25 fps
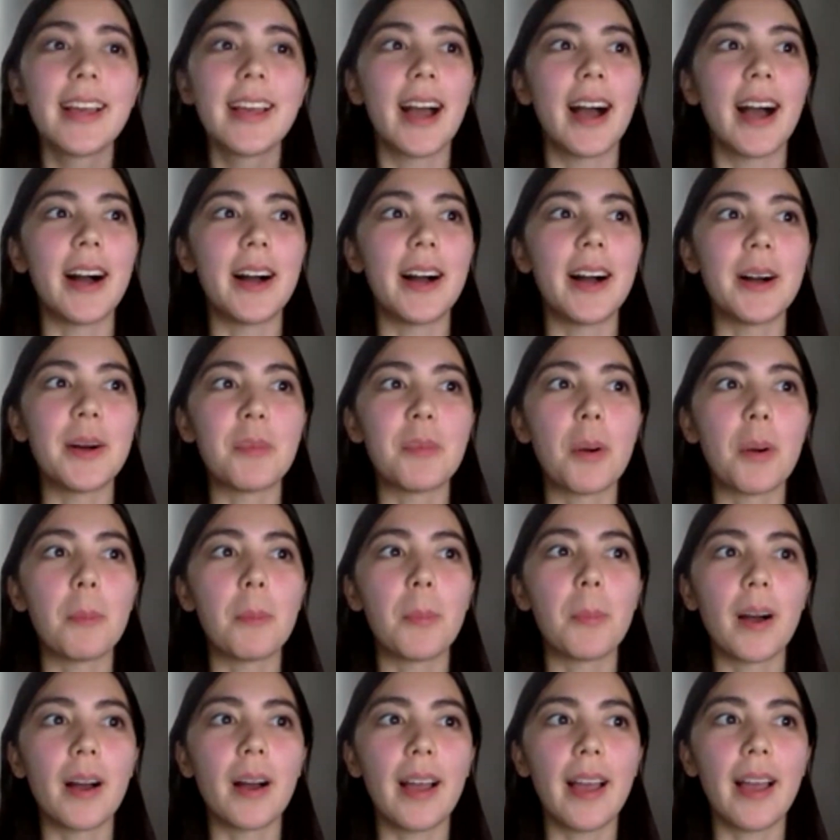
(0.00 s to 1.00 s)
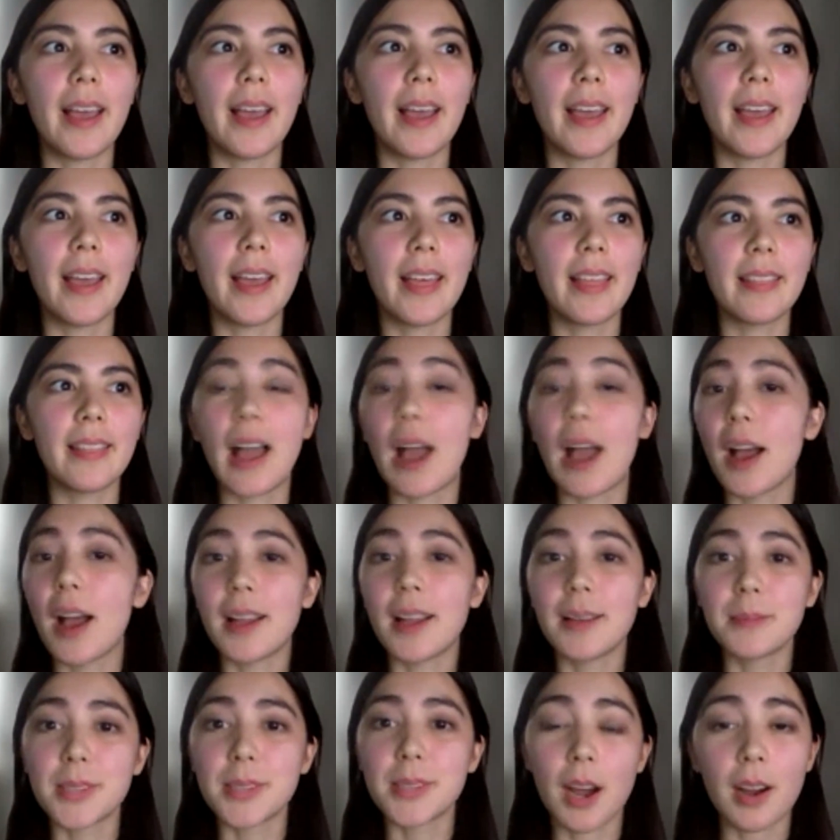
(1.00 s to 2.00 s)
but
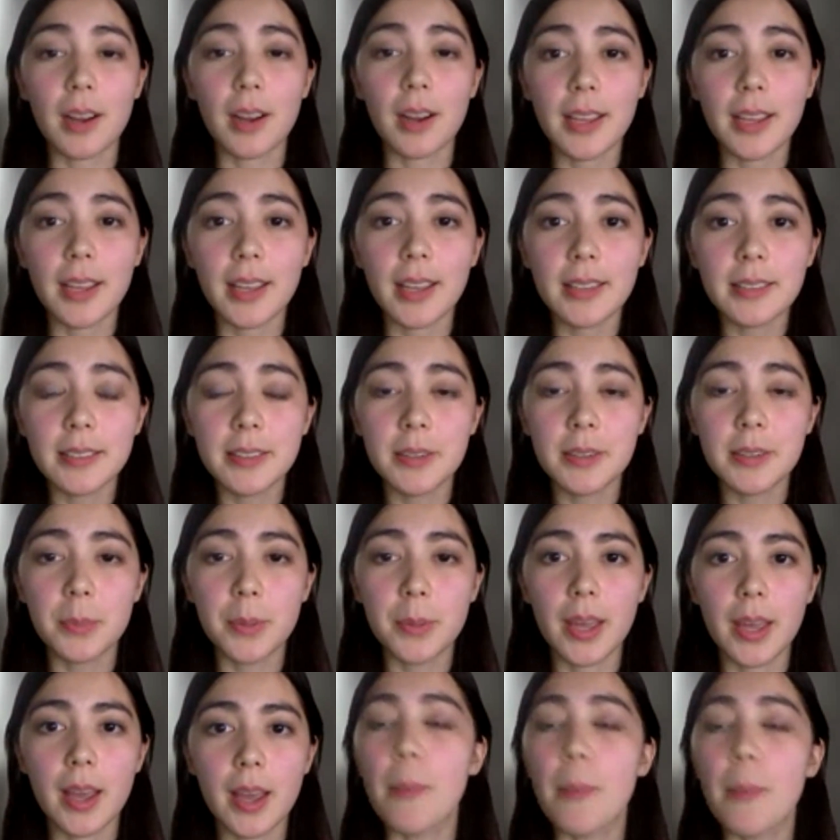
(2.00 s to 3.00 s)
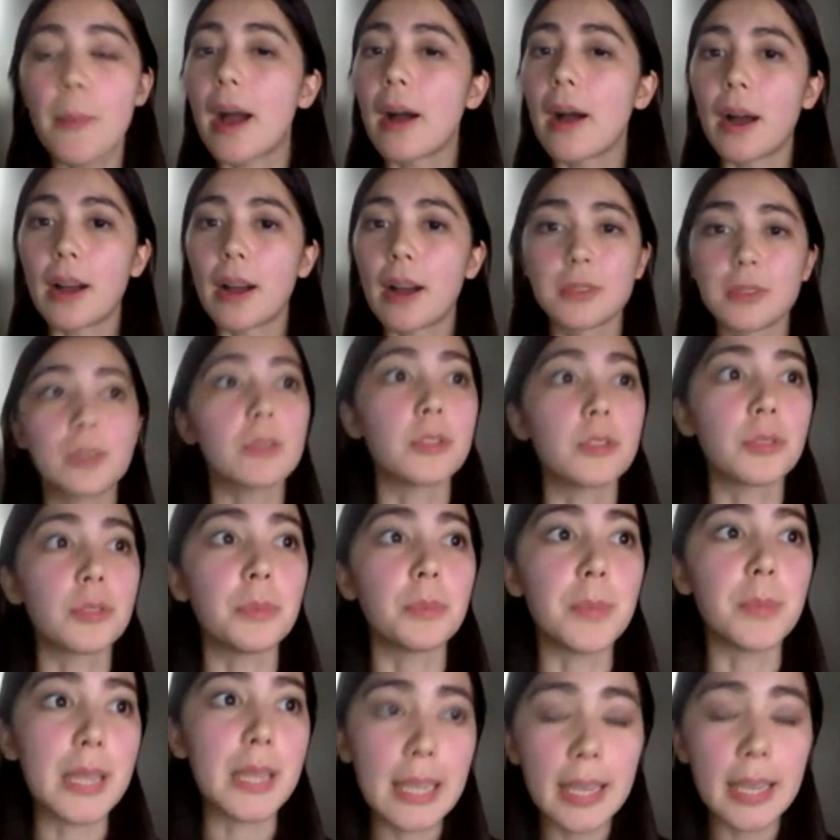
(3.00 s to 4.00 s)
I'm talking a little bit about how social
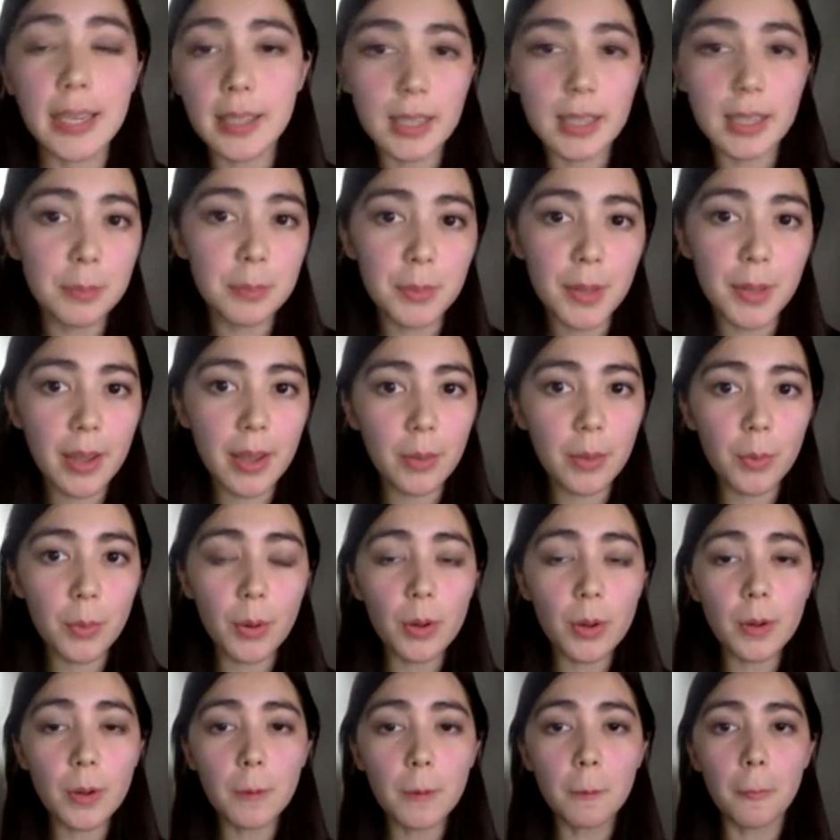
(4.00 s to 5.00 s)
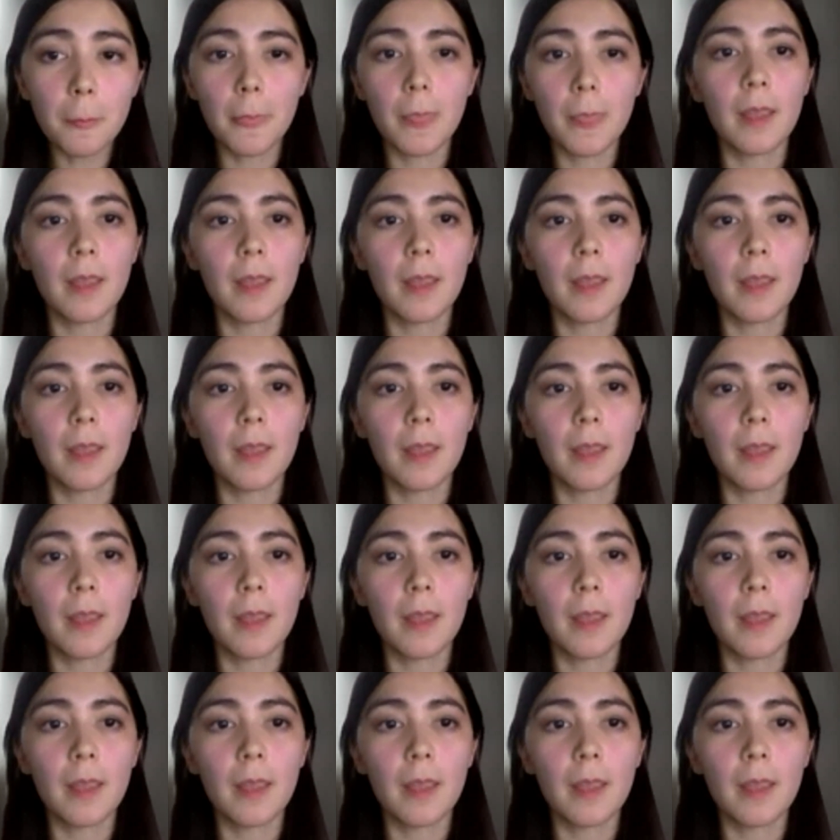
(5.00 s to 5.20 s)
media can play a role.